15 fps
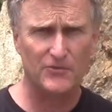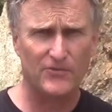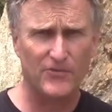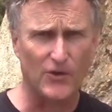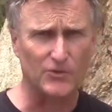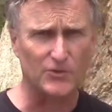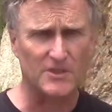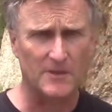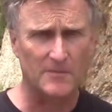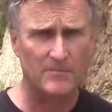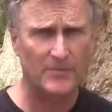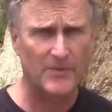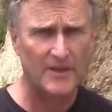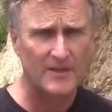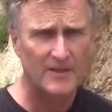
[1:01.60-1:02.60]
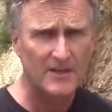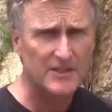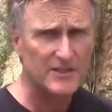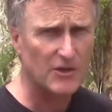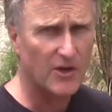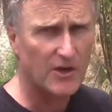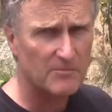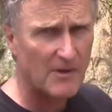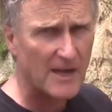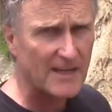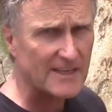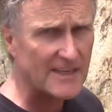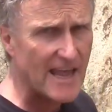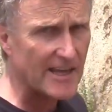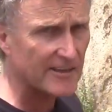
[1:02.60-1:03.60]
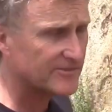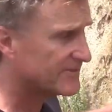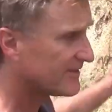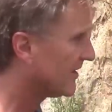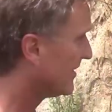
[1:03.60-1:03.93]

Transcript: fault. So on my left,